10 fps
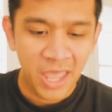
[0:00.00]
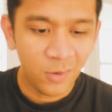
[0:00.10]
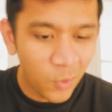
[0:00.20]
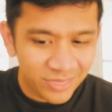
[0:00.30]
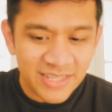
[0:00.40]

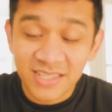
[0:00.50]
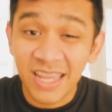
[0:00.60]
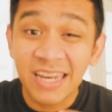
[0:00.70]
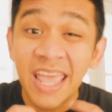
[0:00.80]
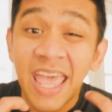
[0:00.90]
And what this
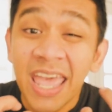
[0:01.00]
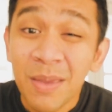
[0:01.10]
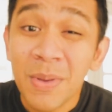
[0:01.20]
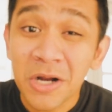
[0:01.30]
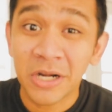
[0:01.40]

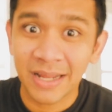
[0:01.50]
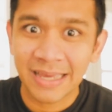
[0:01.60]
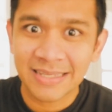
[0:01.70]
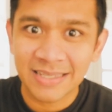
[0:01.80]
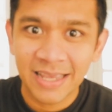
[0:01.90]
inhibitor
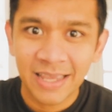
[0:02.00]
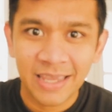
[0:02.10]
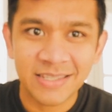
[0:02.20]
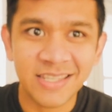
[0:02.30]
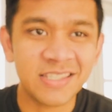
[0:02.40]
does
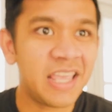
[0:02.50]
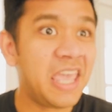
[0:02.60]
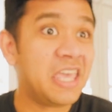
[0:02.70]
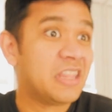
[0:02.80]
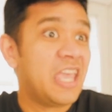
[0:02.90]
is
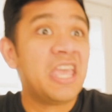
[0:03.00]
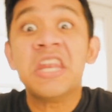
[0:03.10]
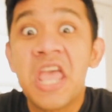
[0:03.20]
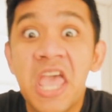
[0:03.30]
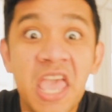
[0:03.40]
it
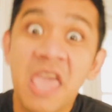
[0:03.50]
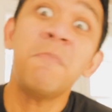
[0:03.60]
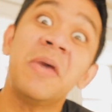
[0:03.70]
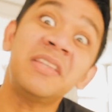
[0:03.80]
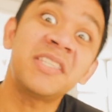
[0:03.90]

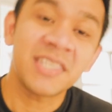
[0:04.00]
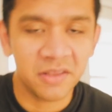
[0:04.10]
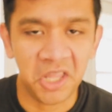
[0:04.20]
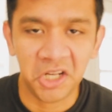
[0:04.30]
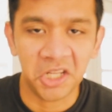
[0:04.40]
inhibits,
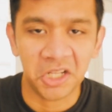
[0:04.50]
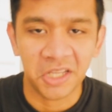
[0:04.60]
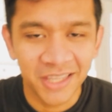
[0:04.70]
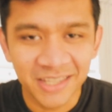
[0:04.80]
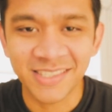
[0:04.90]

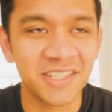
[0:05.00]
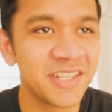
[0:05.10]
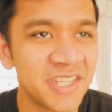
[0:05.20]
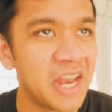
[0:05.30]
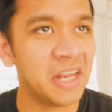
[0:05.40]
technically, since
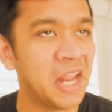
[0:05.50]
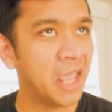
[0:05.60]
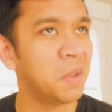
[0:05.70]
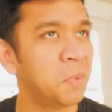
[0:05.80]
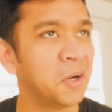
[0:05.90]
it's an
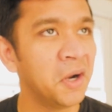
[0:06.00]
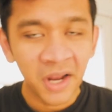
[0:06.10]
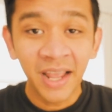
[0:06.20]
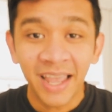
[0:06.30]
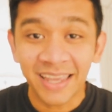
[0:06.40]
inhibitor,
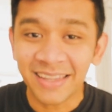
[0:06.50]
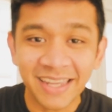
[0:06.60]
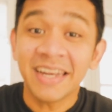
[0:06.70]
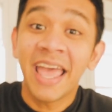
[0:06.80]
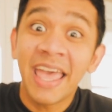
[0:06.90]
it
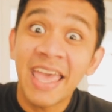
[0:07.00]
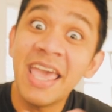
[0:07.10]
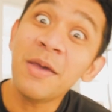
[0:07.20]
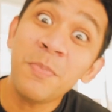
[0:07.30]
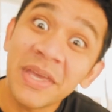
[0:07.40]

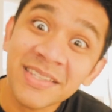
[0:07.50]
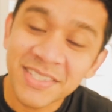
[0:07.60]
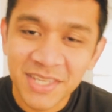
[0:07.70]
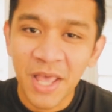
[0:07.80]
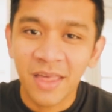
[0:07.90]

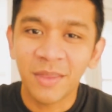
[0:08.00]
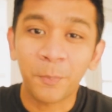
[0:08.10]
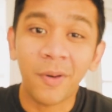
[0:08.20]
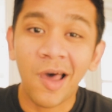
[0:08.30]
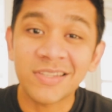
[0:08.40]
inhibits the
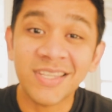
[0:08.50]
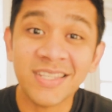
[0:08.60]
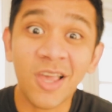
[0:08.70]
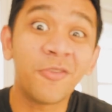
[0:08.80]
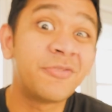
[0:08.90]

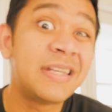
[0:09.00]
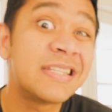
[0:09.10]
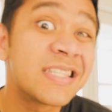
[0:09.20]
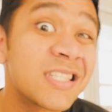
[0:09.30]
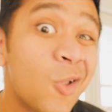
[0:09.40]
process of
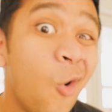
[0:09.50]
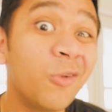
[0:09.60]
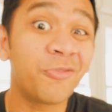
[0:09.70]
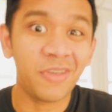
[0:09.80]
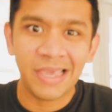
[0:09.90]

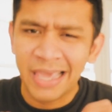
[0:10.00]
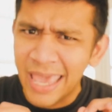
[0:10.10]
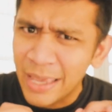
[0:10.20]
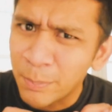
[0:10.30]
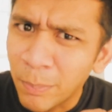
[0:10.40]
dissolving
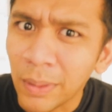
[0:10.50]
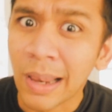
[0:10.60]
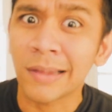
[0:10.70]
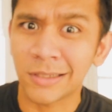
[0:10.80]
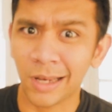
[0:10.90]
a
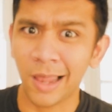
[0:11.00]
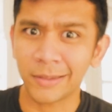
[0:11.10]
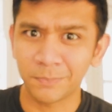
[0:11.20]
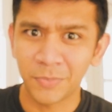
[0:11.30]
blood clot.